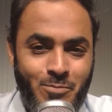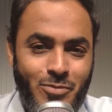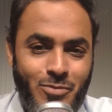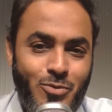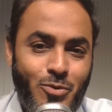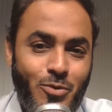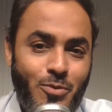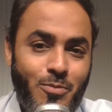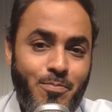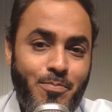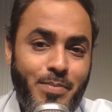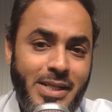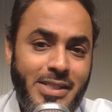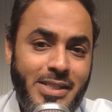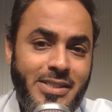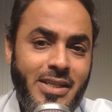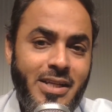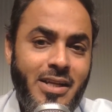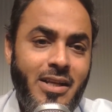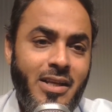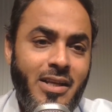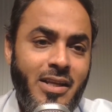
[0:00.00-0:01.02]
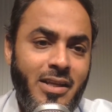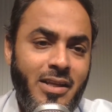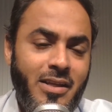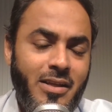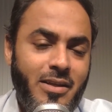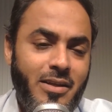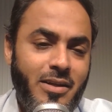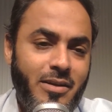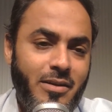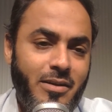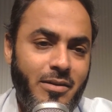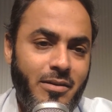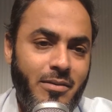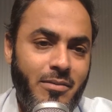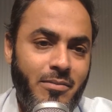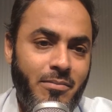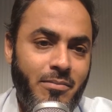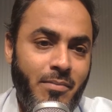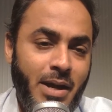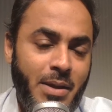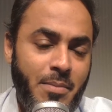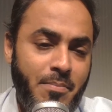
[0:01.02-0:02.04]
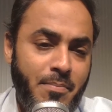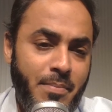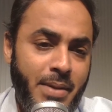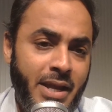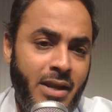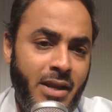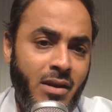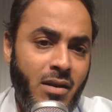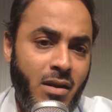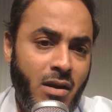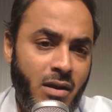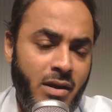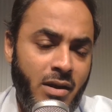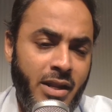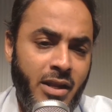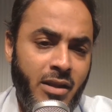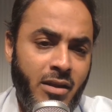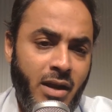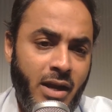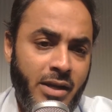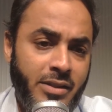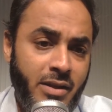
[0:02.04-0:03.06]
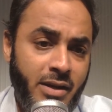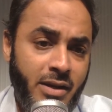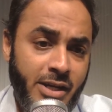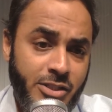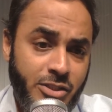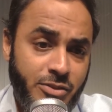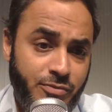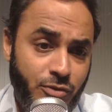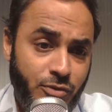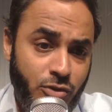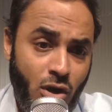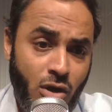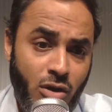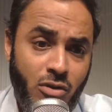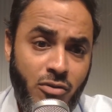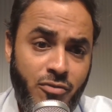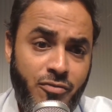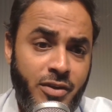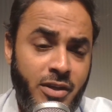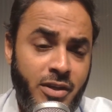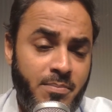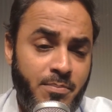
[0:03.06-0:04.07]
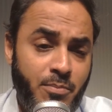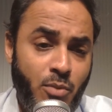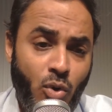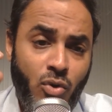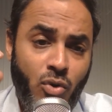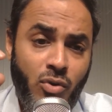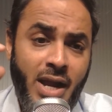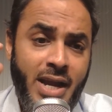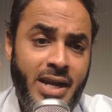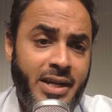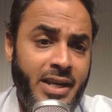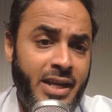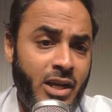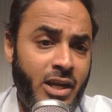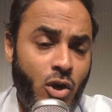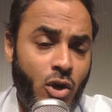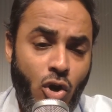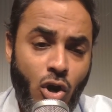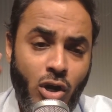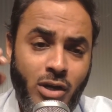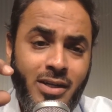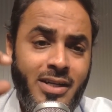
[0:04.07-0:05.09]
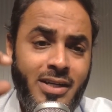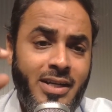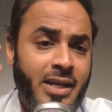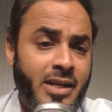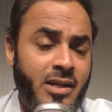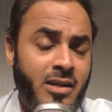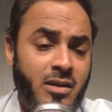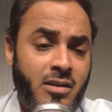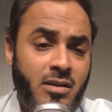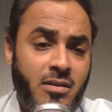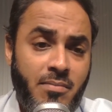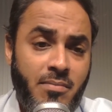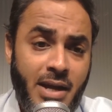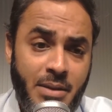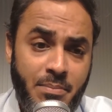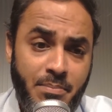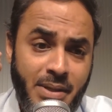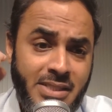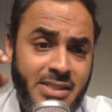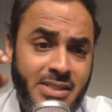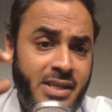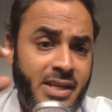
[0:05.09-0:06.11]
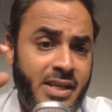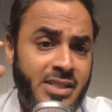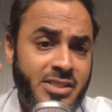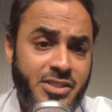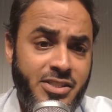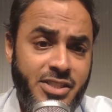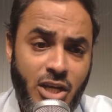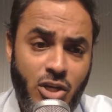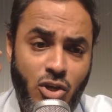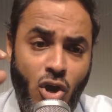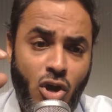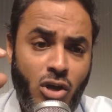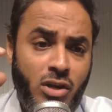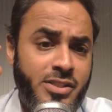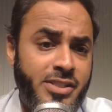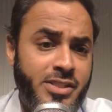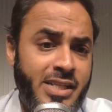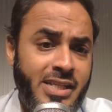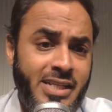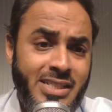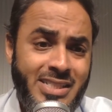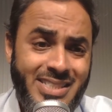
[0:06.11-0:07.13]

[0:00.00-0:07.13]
So basically, my main learning, either it's photography, book writing, content, my business, technology,